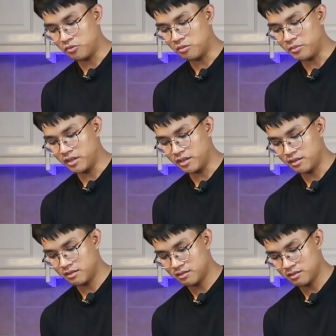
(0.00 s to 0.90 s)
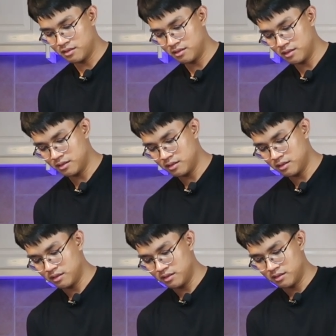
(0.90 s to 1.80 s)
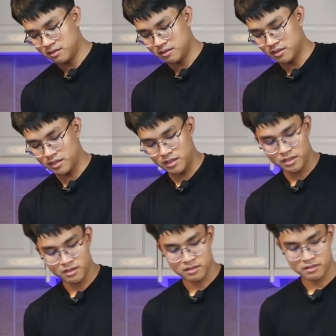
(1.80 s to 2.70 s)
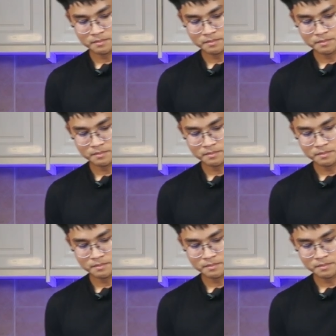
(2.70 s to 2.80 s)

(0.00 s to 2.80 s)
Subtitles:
put our milk in. Okay.